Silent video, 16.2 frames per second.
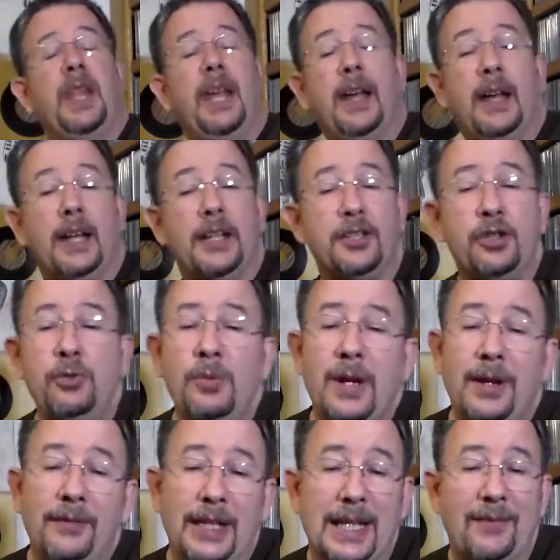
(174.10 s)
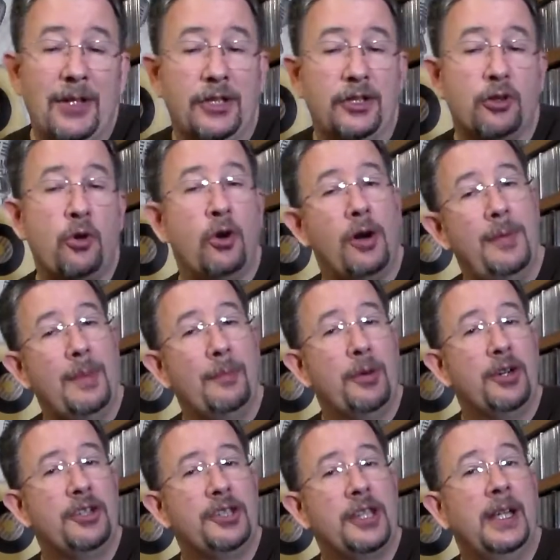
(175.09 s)
2 of 11's core
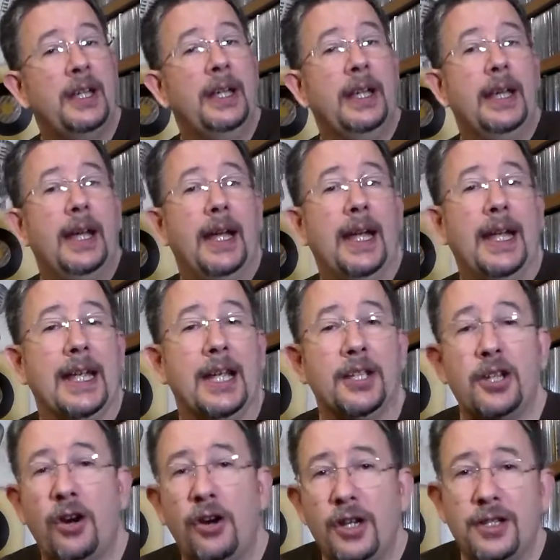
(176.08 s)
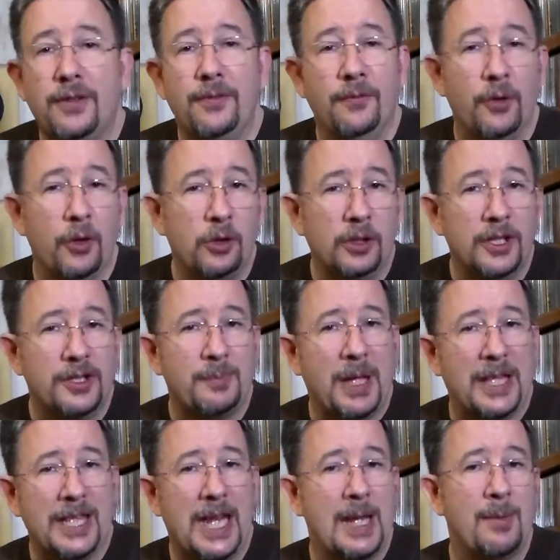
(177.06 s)
members, a guitarist and vocalist
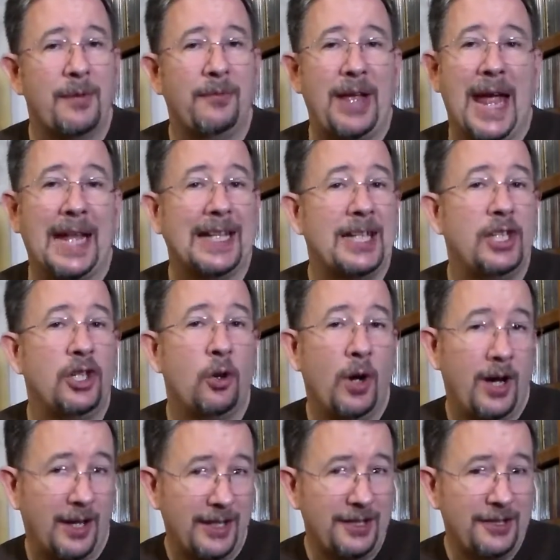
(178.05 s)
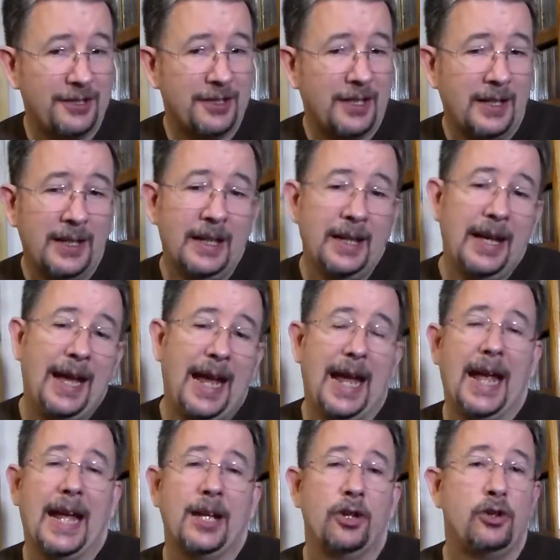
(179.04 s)
by the name of Alan Johannes
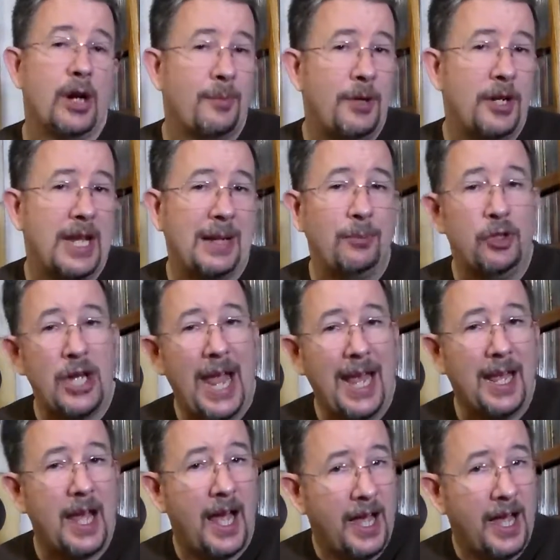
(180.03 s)
and a drummer named Jack